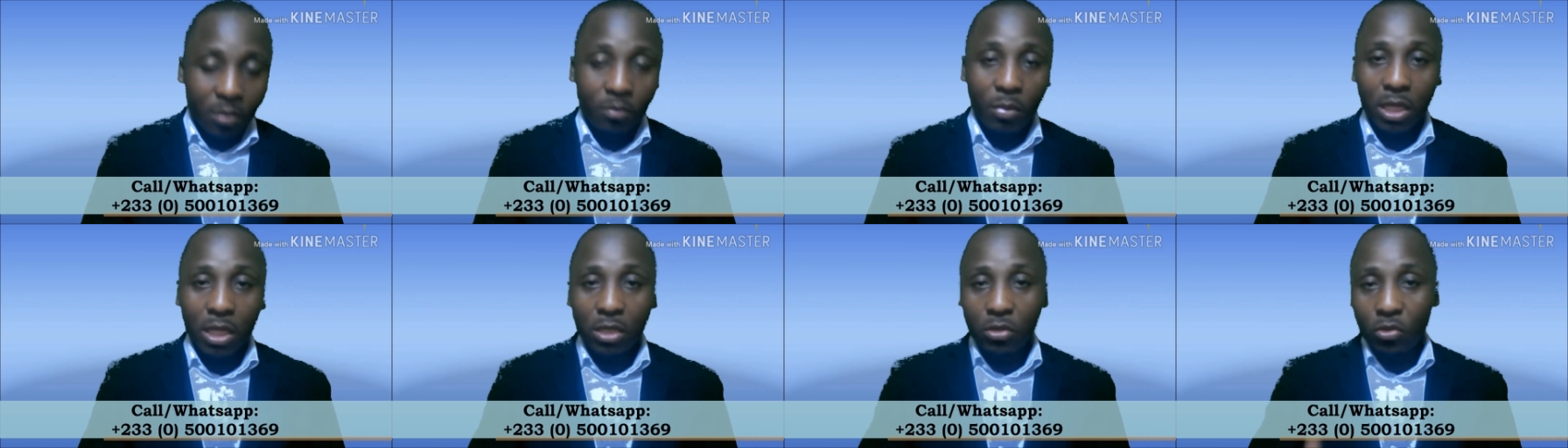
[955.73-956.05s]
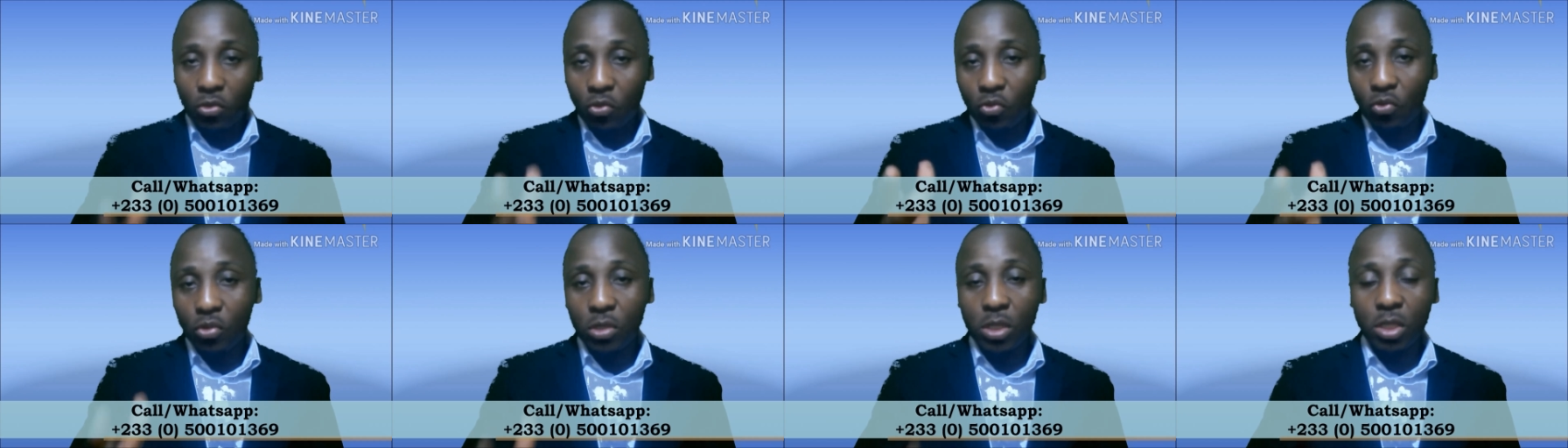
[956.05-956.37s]
But
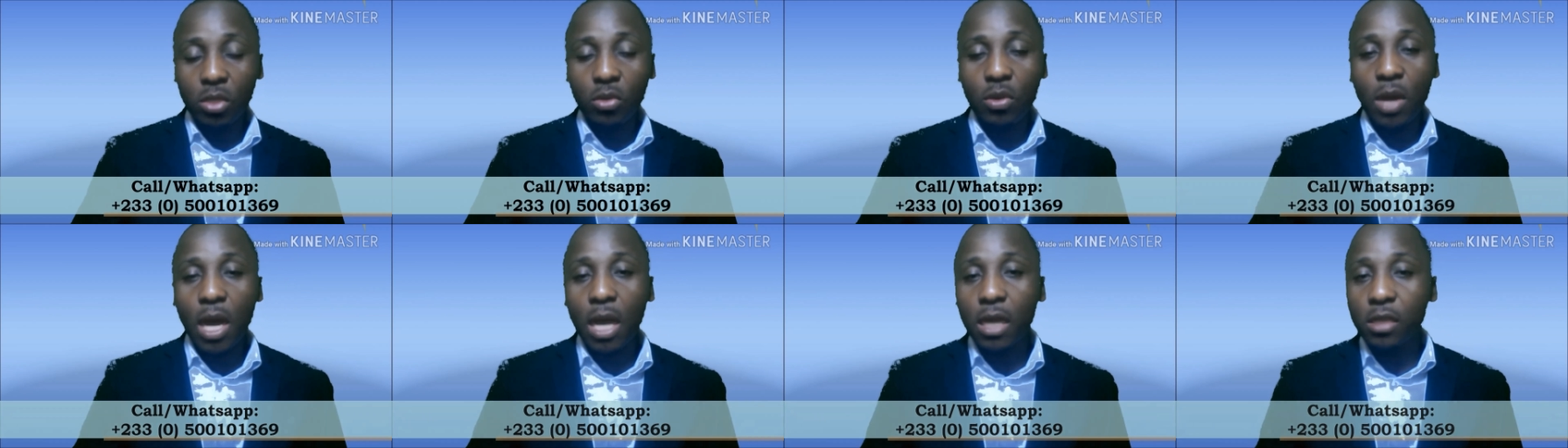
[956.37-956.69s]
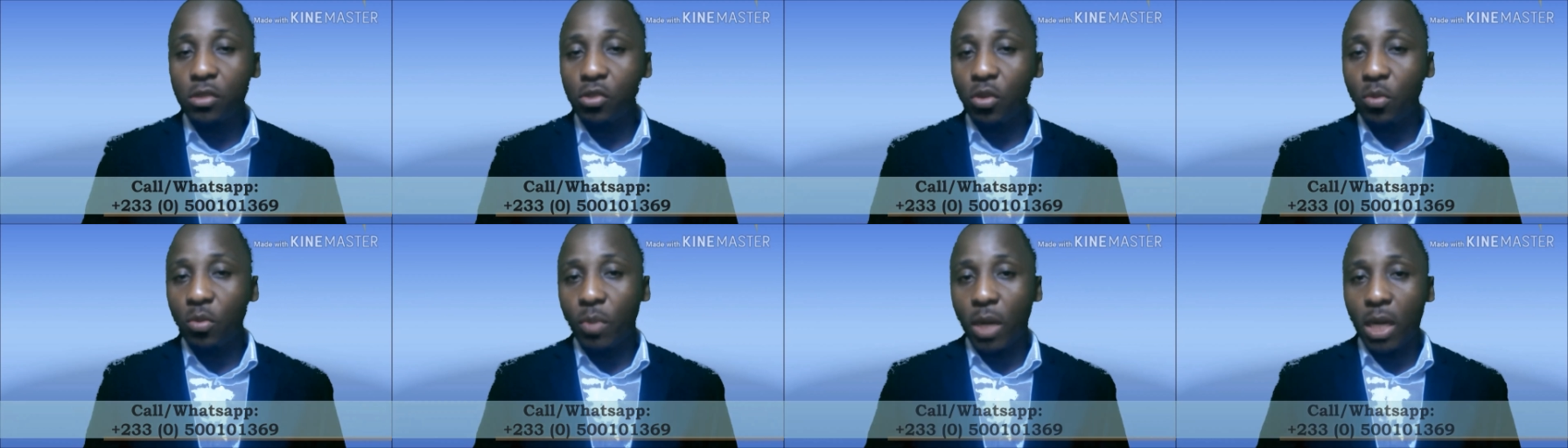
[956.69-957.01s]
you could still
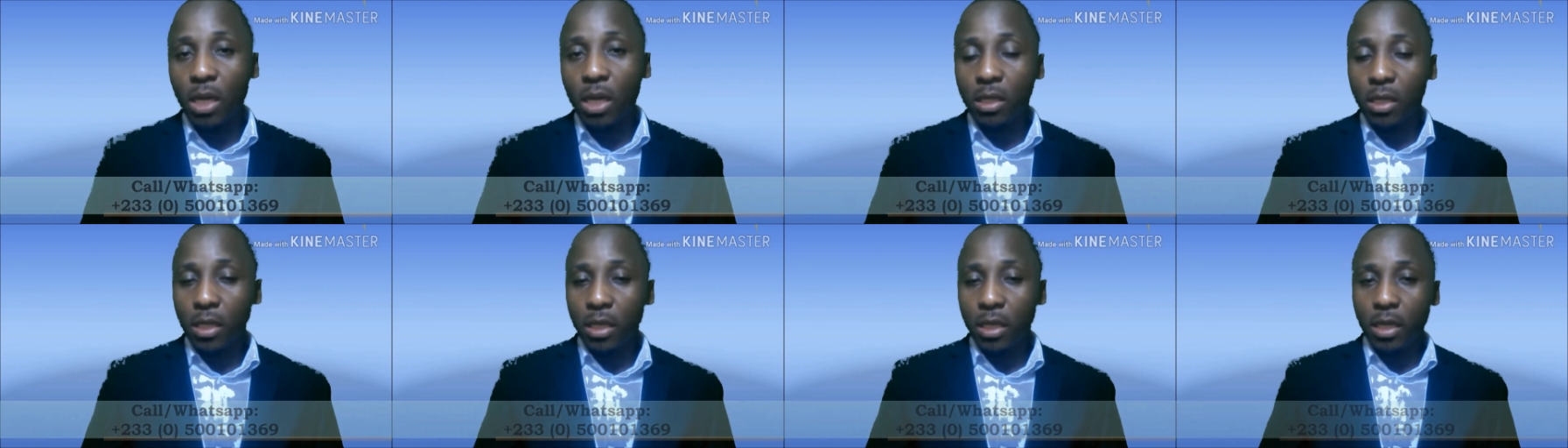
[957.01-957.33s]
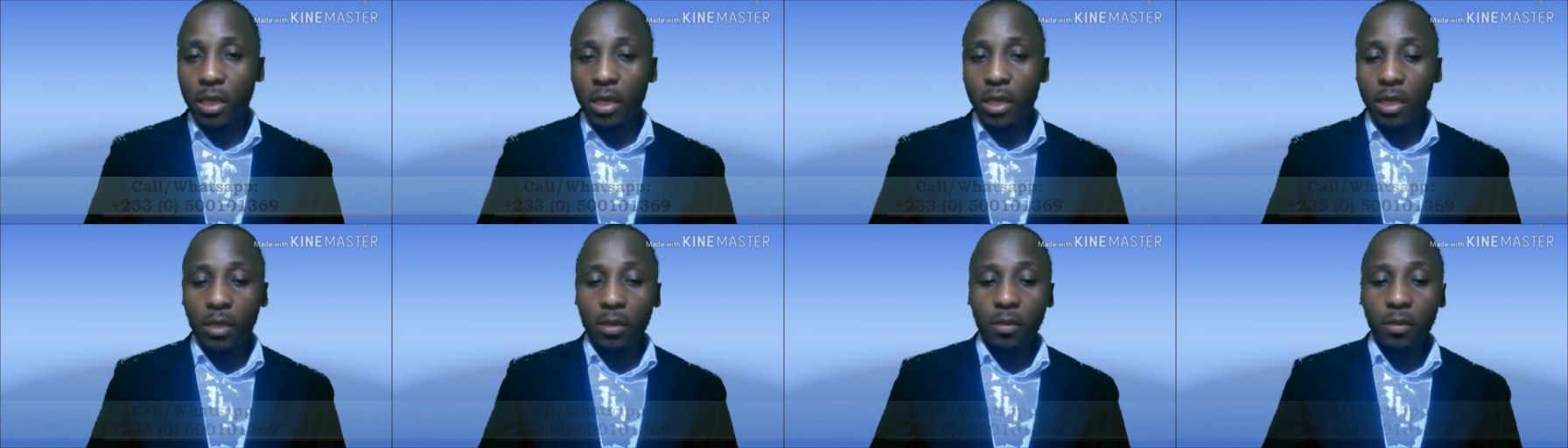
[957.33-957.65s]
ask your bank
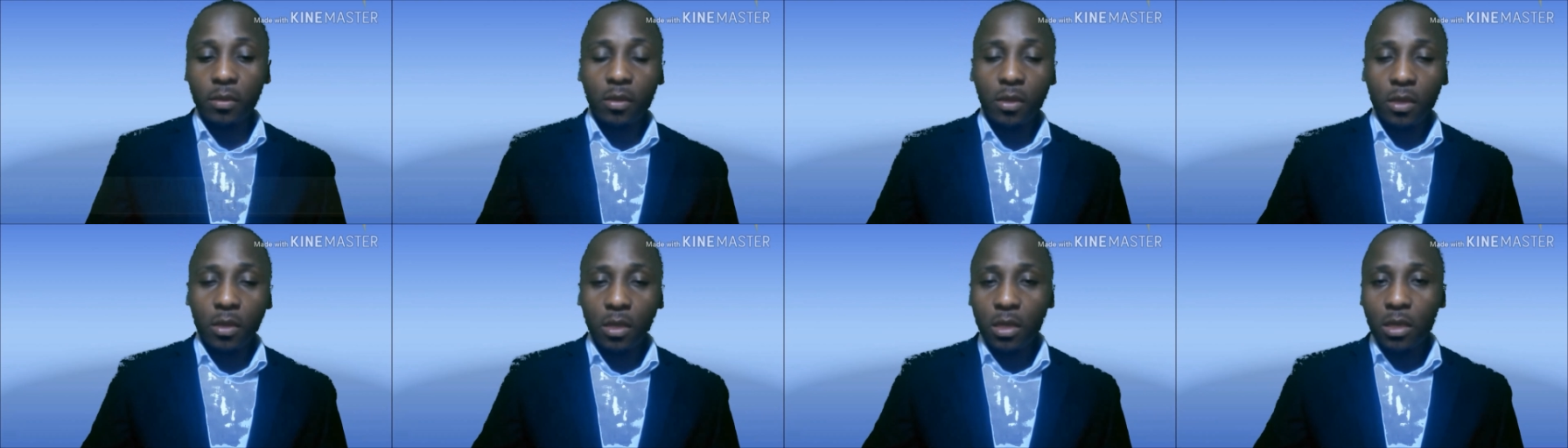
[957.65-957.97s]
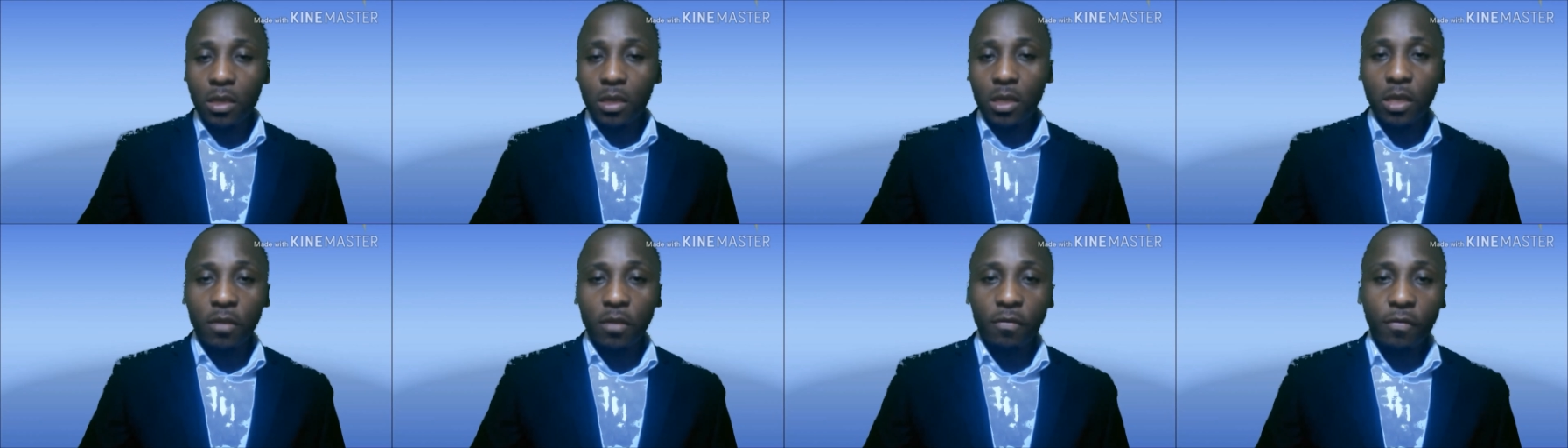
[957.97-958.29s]
if
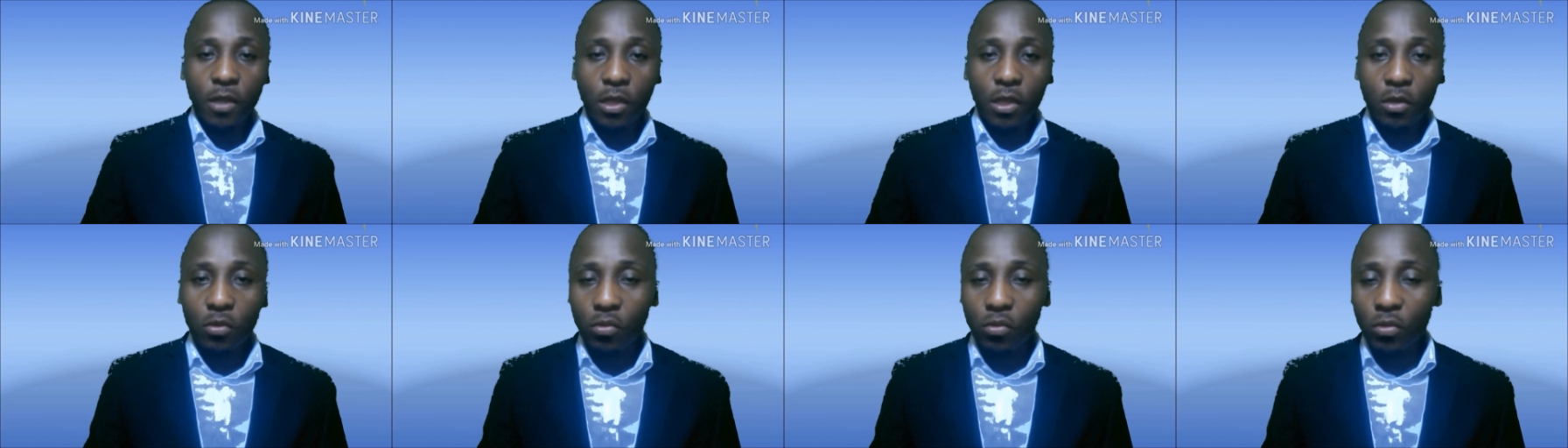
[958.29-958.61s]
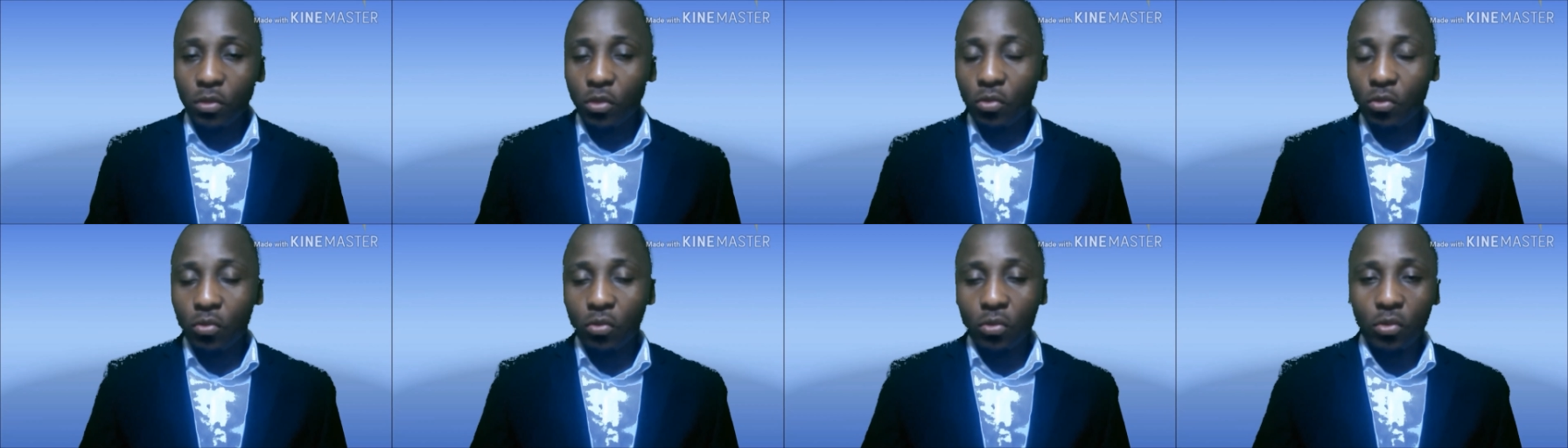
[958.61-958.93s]

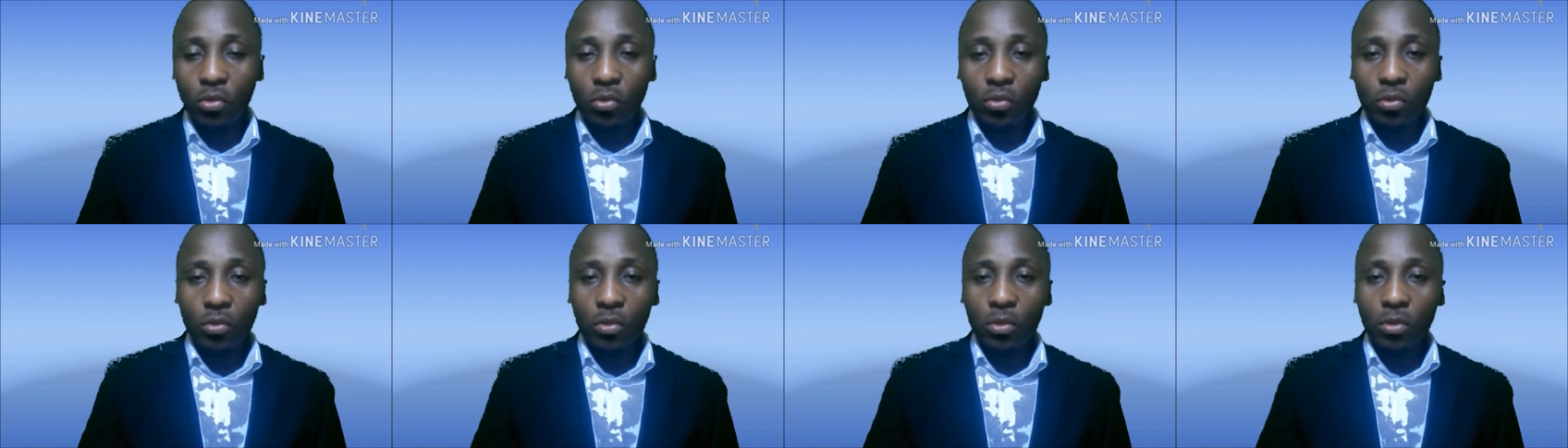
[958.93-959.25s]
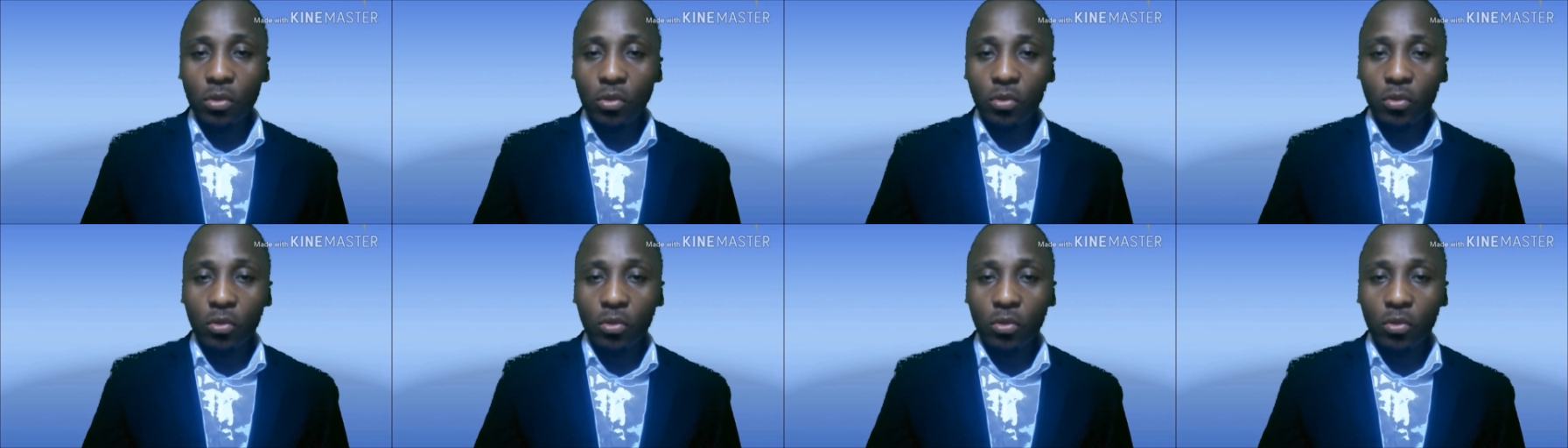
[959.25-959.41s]
you